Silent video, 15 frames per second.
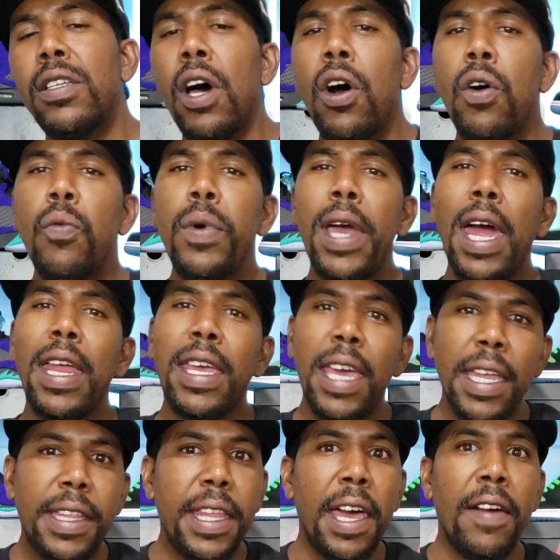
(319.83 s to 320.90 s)
So we got to
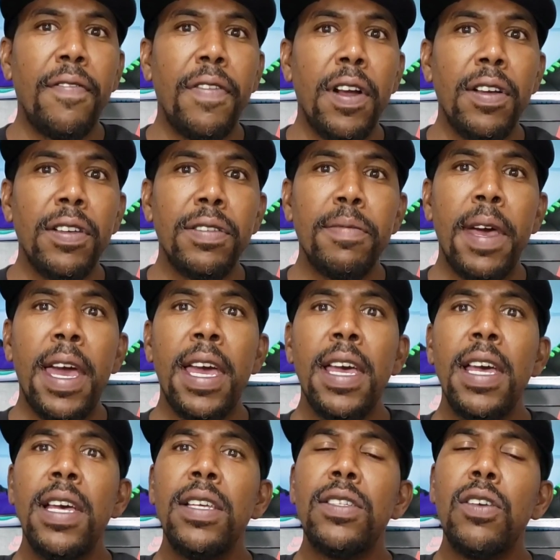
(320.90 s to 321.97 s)
get there first,
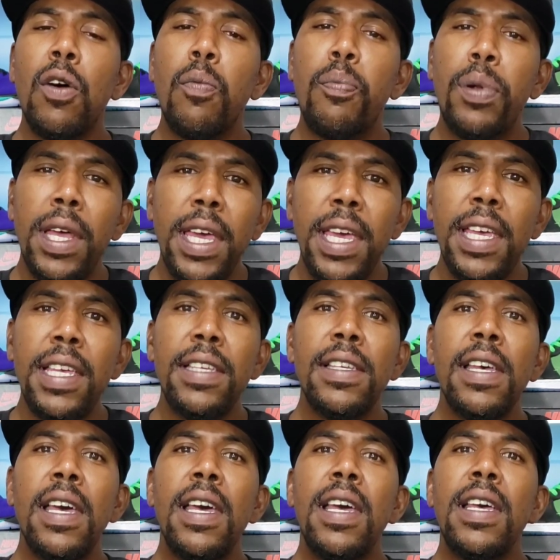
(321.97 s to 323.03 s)
man. So
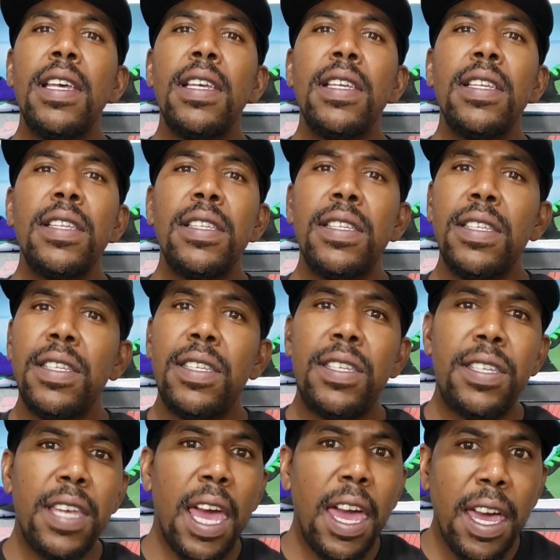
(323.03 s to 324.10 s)
please
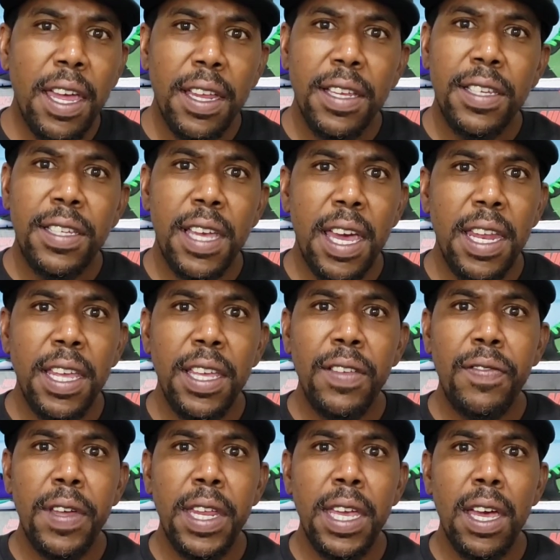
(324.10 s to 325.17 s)
share
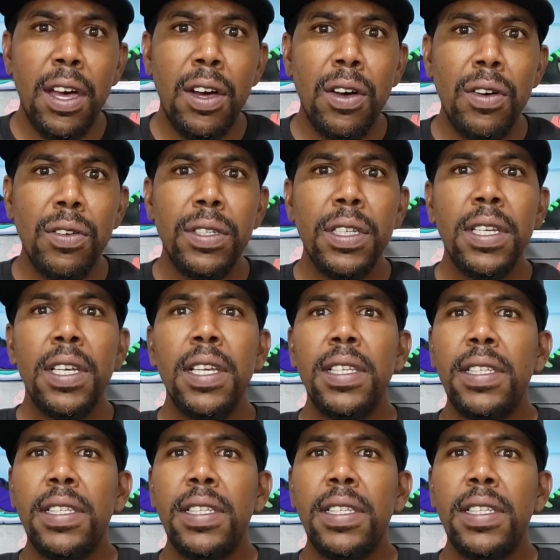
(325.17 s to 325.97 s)
these videos.